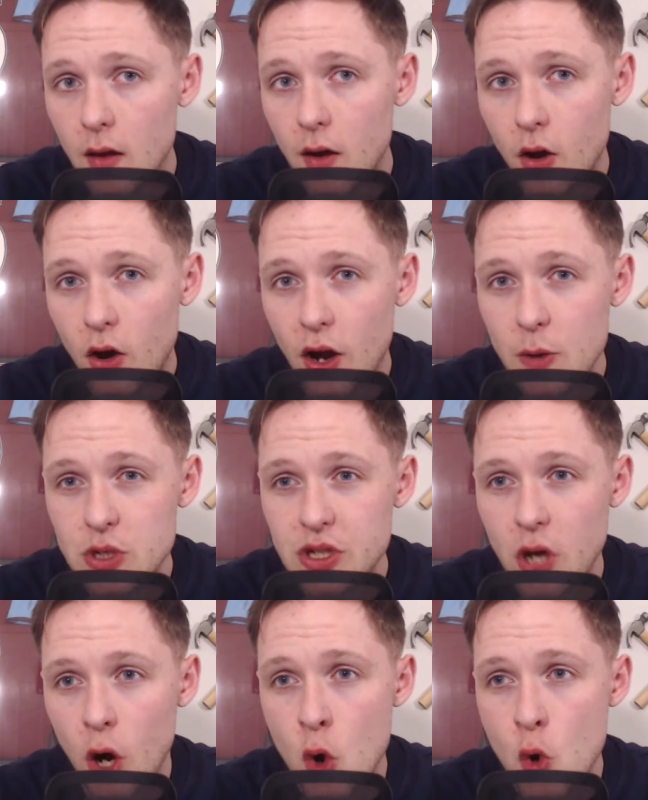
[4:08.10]
I would
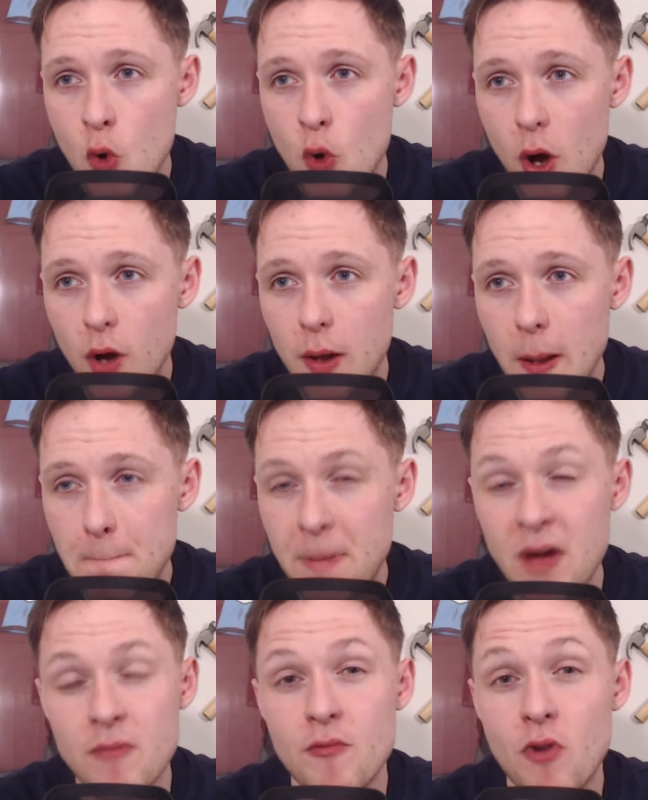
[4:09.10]
go
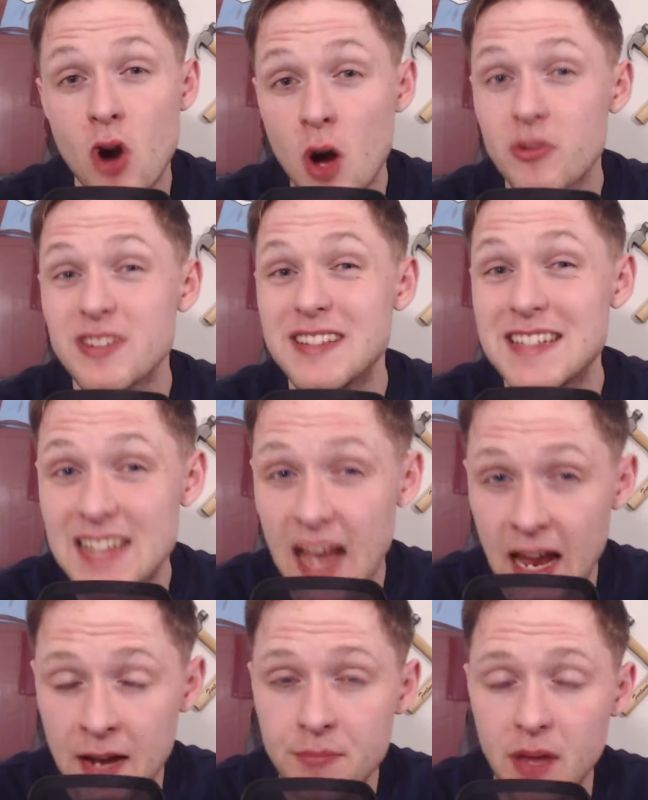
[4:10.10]
Benrahma in the
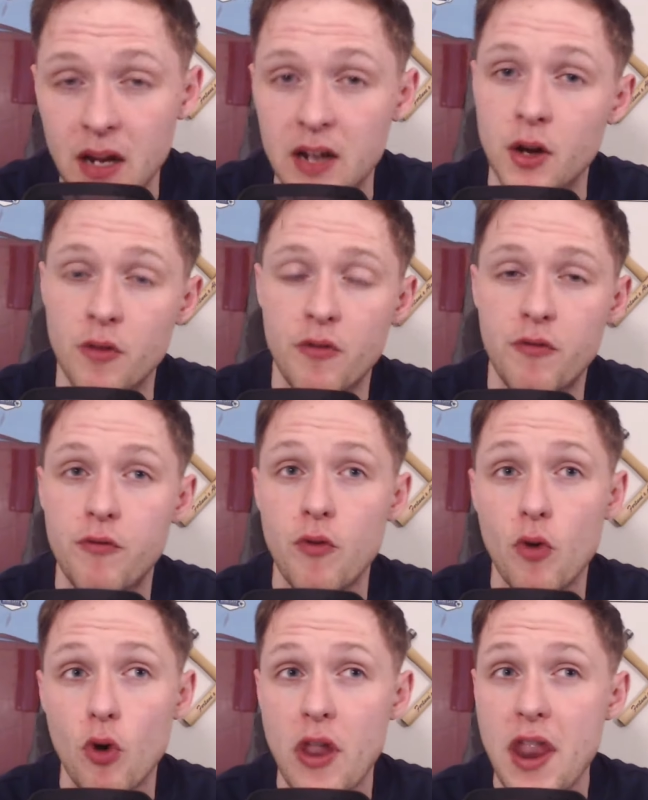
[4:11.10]
10, and I'd go
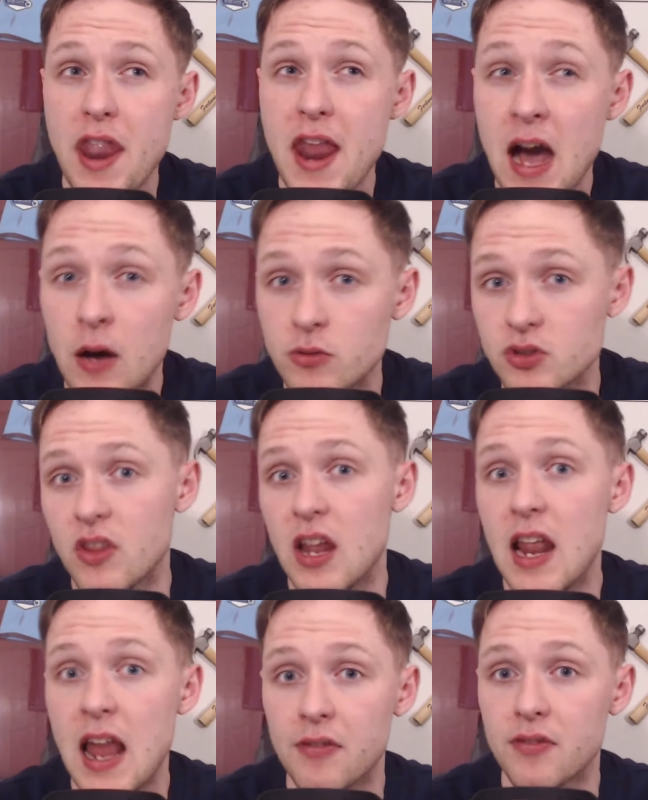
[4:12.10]
Fornals on the
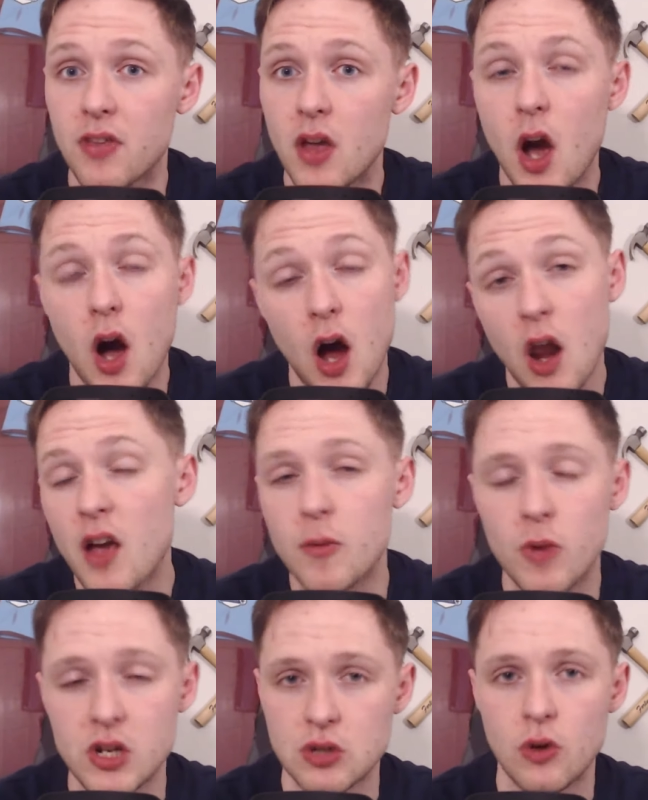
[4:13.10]
left. I like what
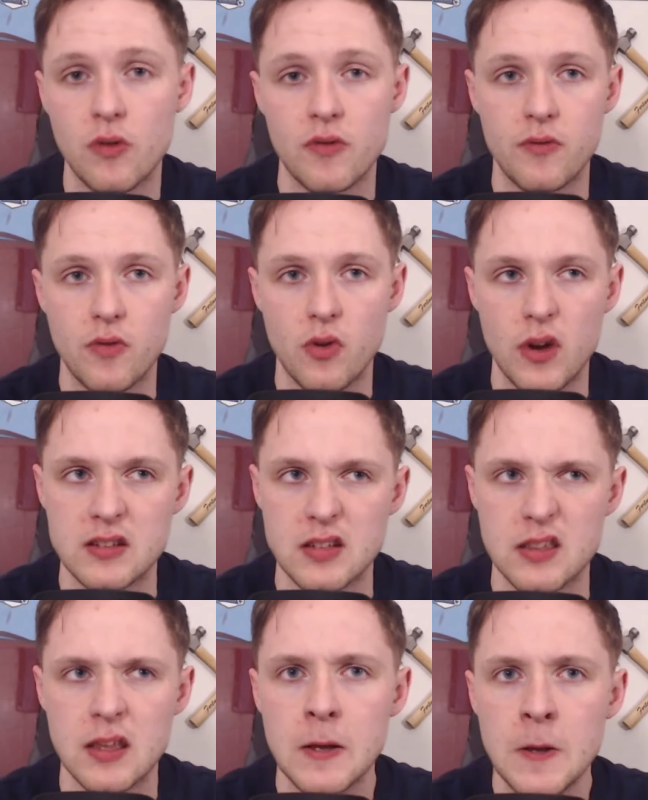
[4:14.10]
I saw from Fornals. I
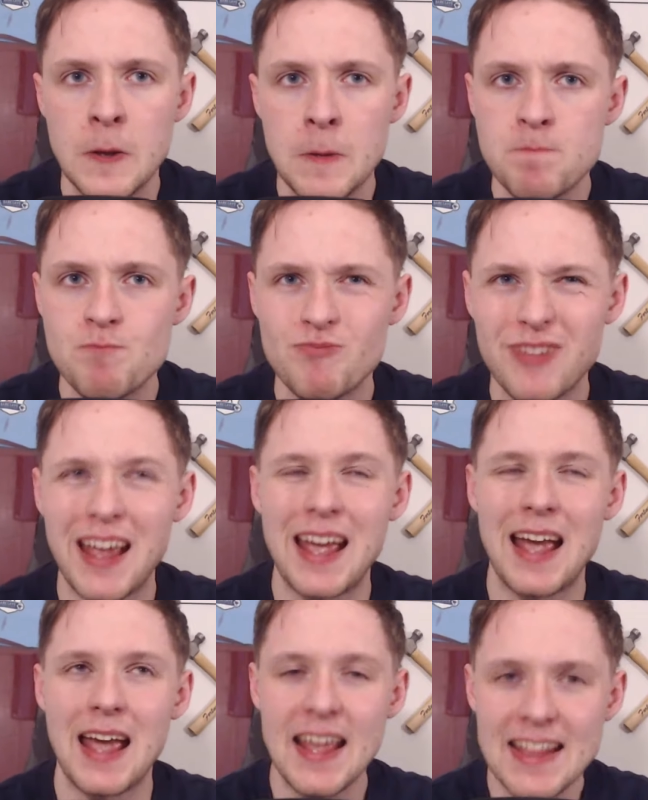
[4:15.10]
think
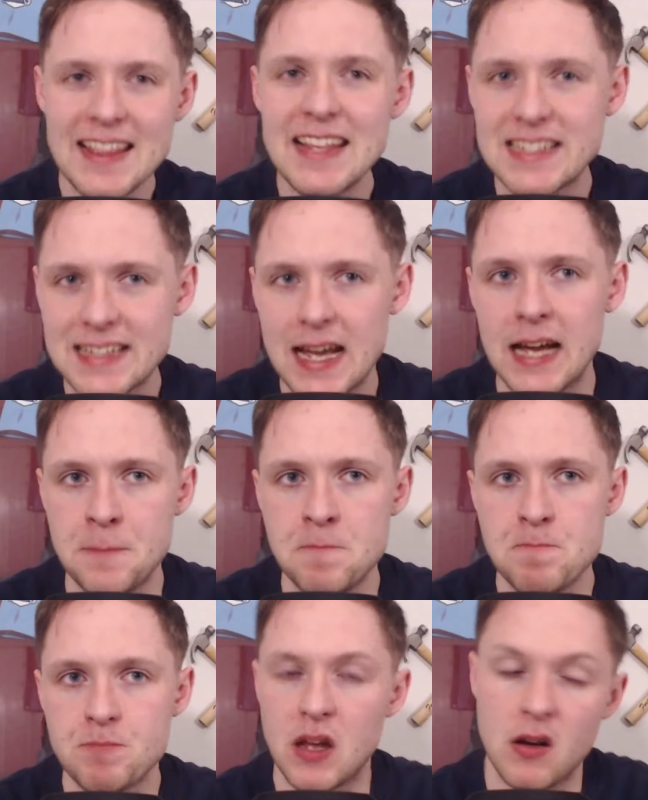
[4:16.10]
in this game,
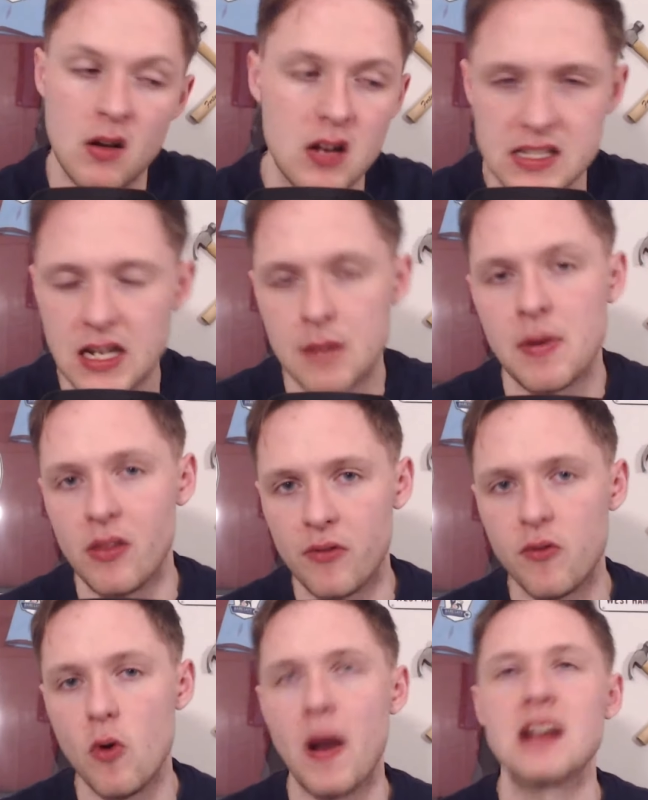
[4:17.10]
and like I said about the
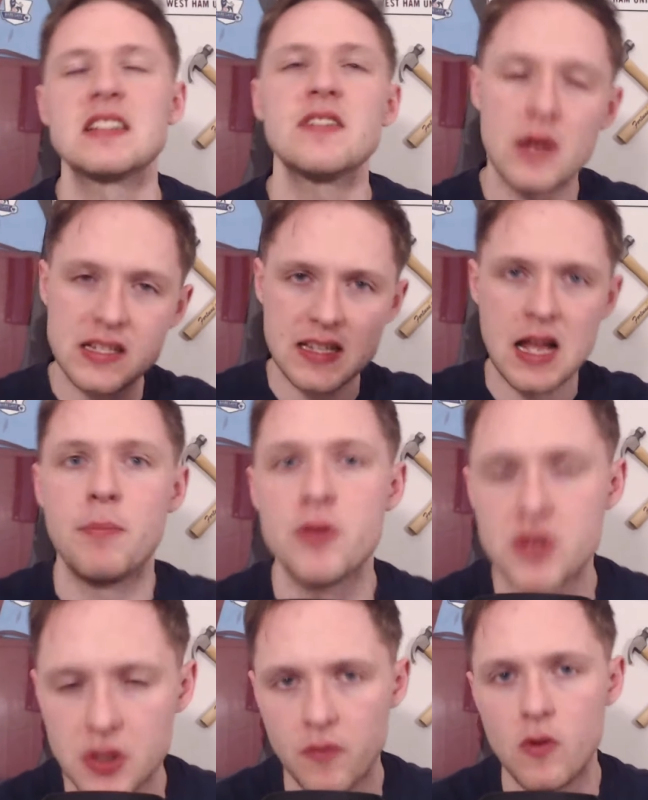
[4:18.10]
fullbacks, if West Ham push
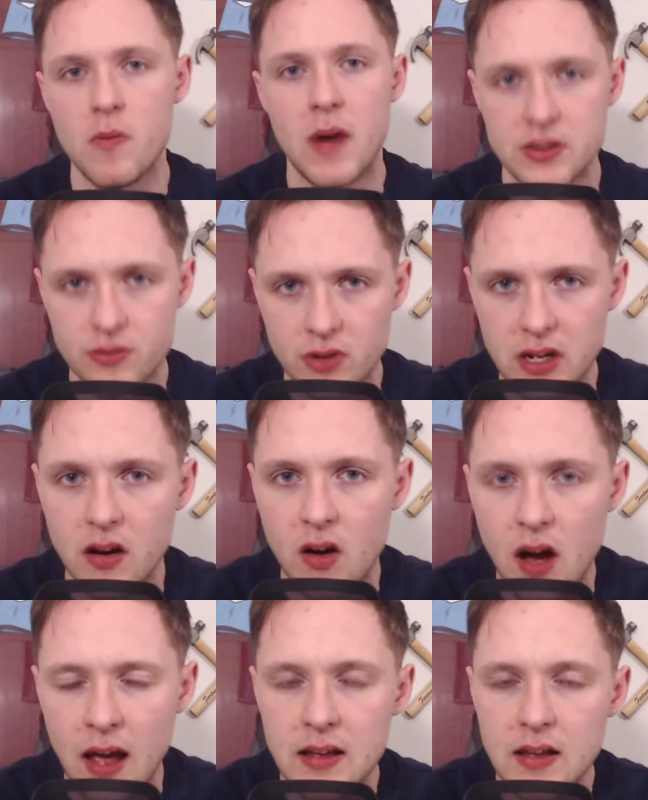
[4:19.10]
the fullbacks really high